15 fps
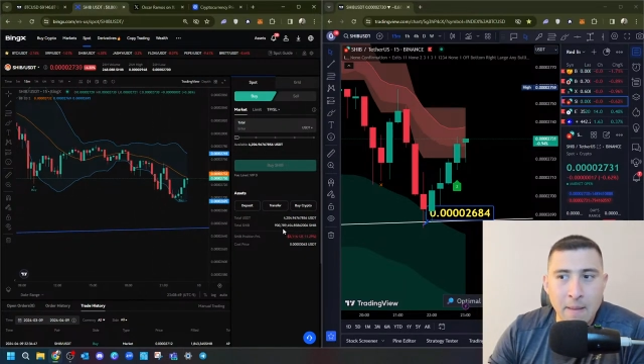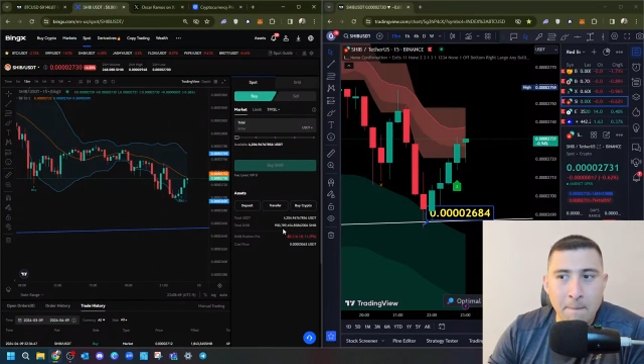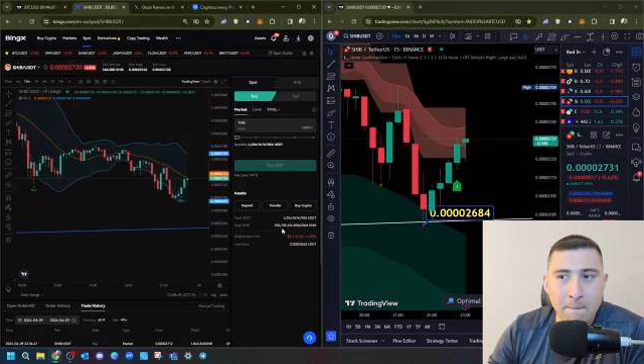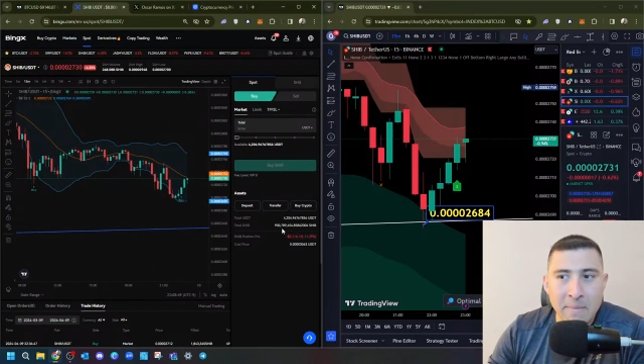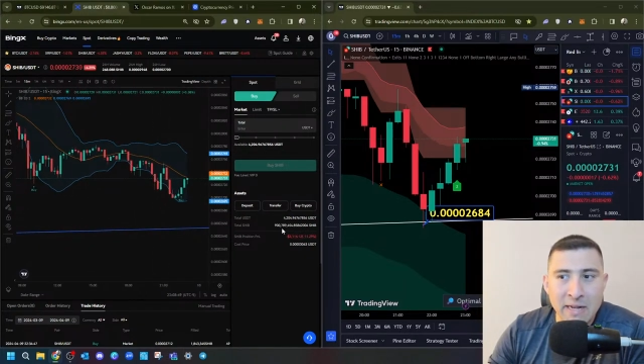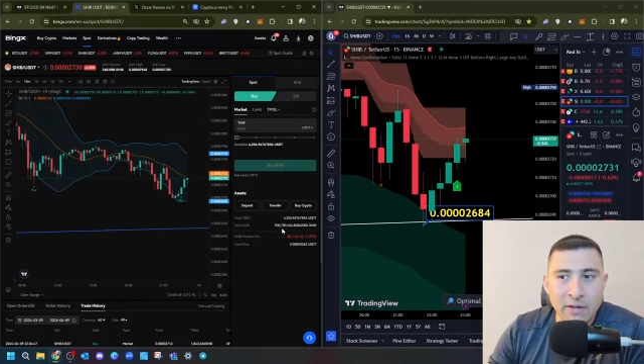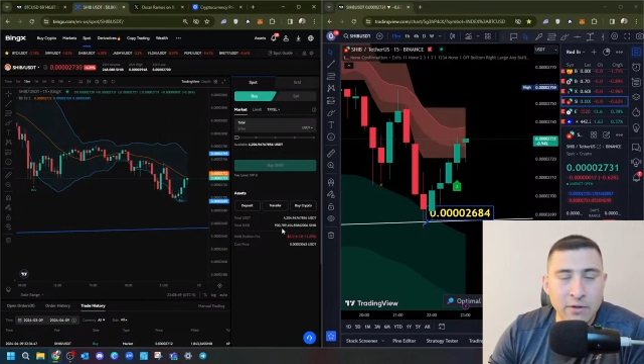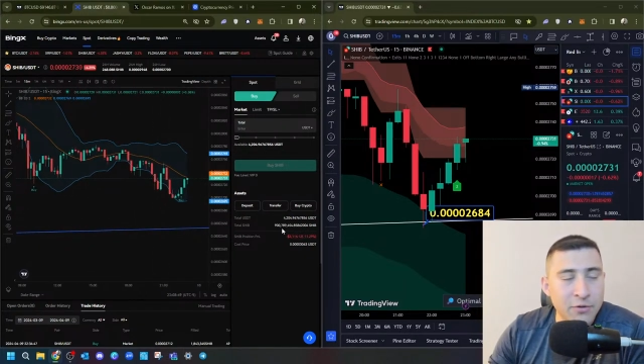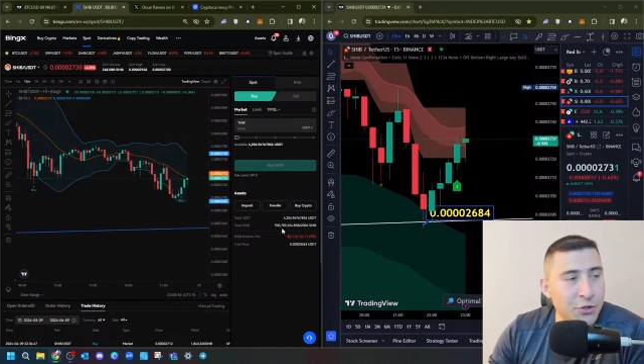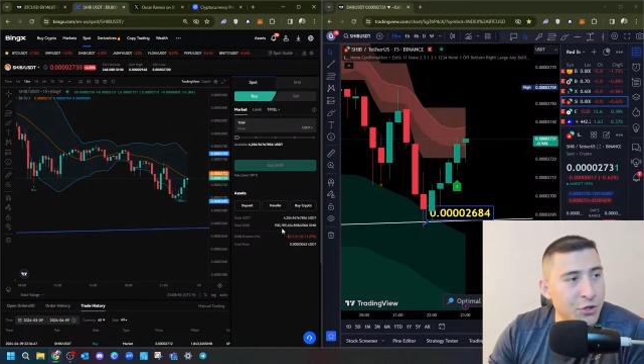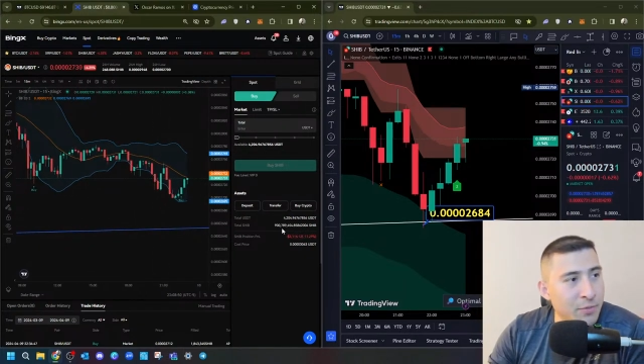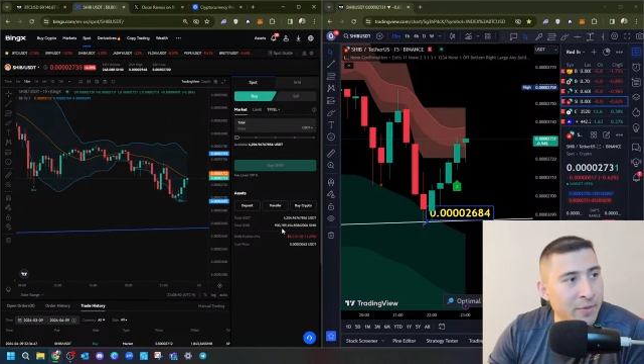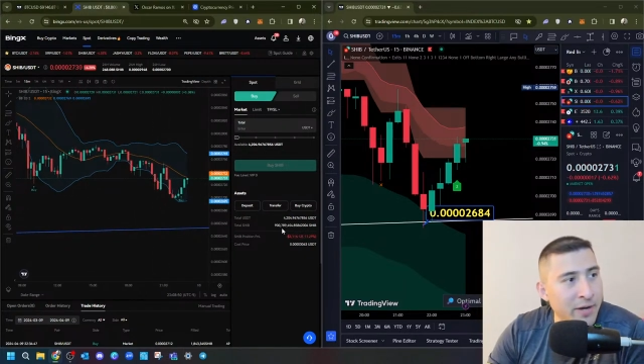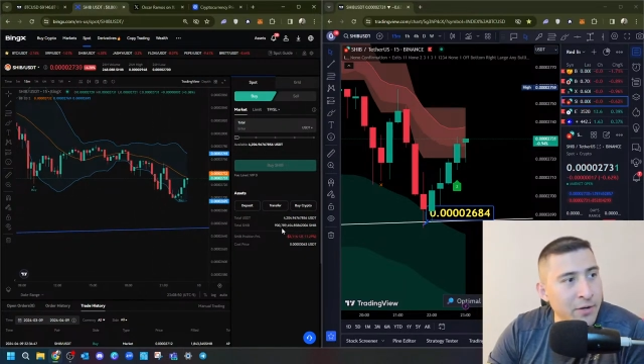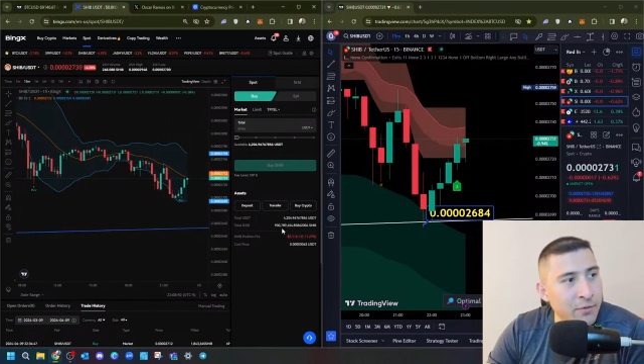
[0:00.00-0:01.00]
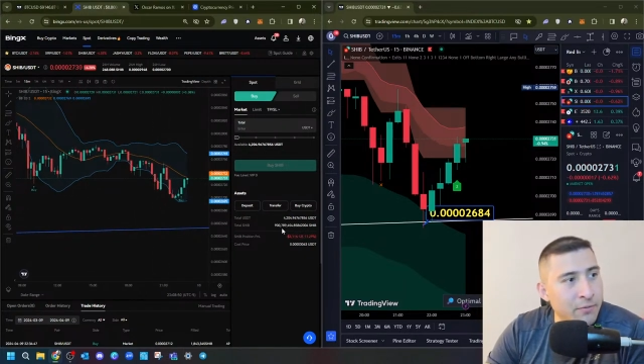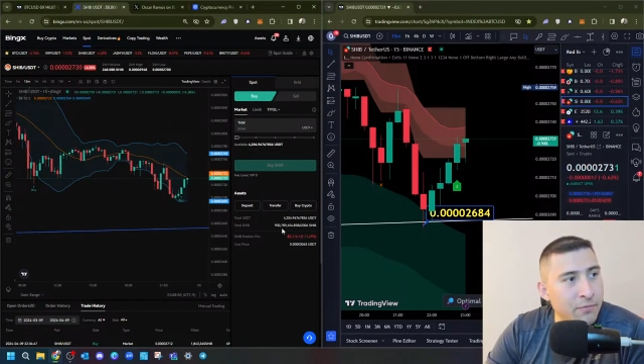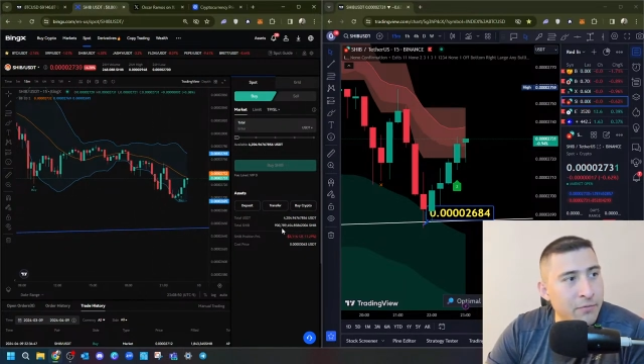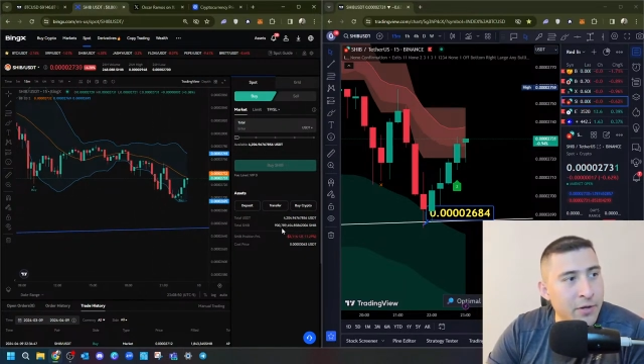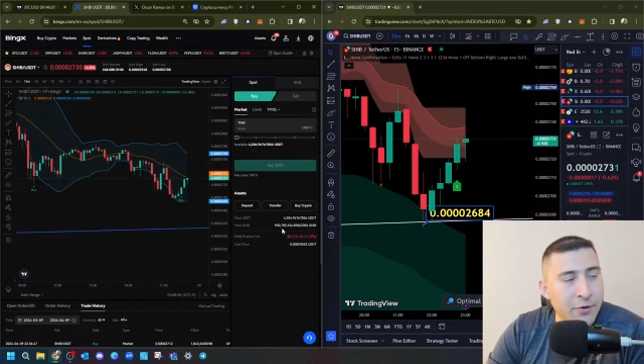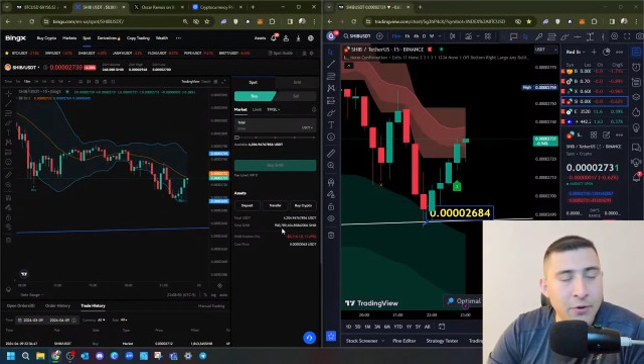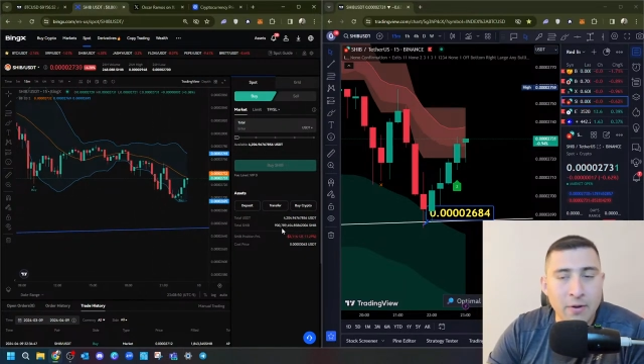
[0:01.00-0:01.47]
million Shiba Inu.
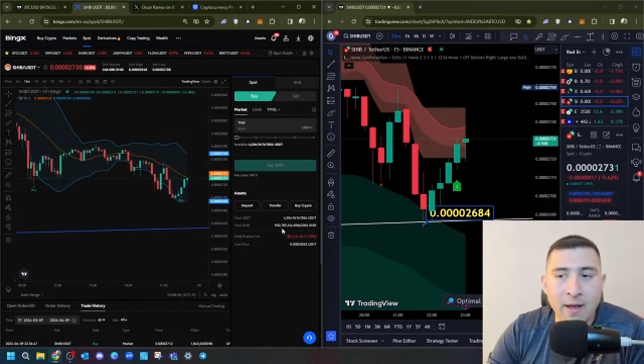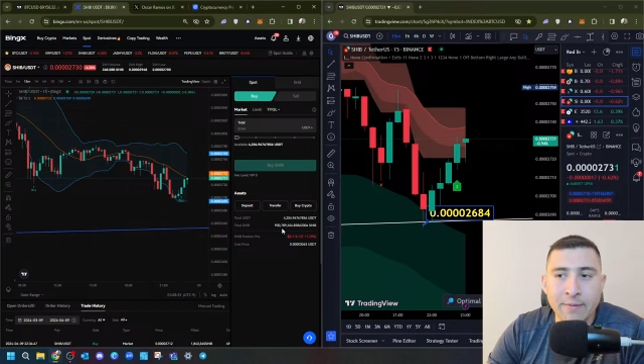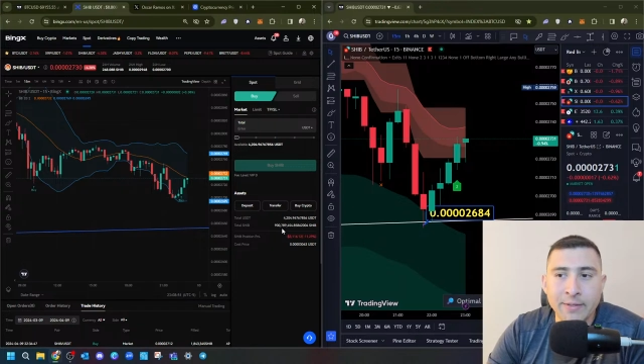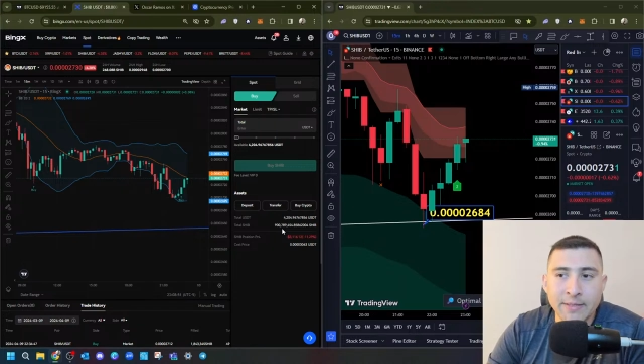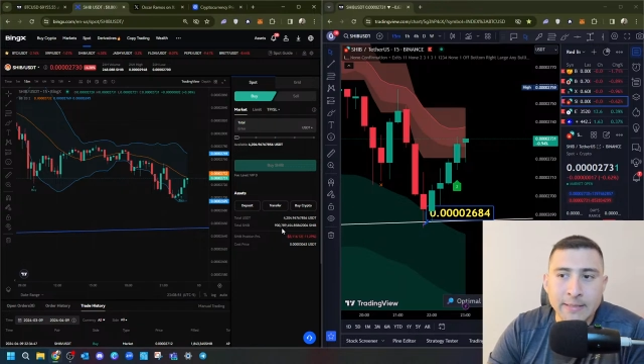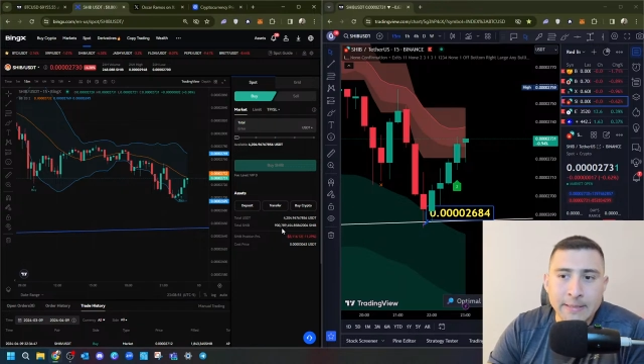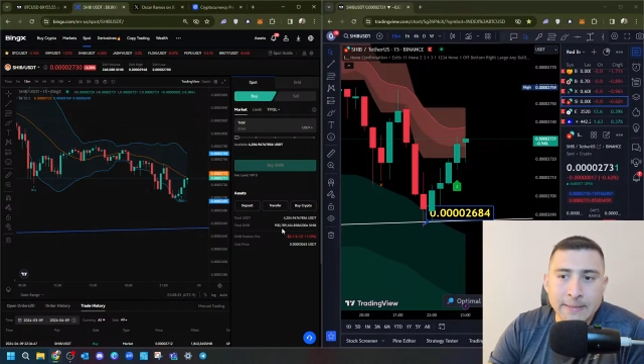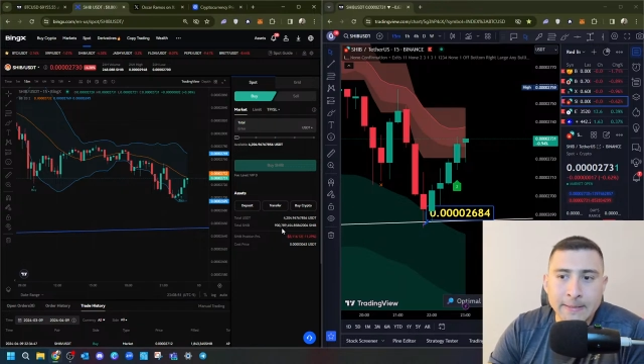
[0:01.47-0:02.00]
There you have it.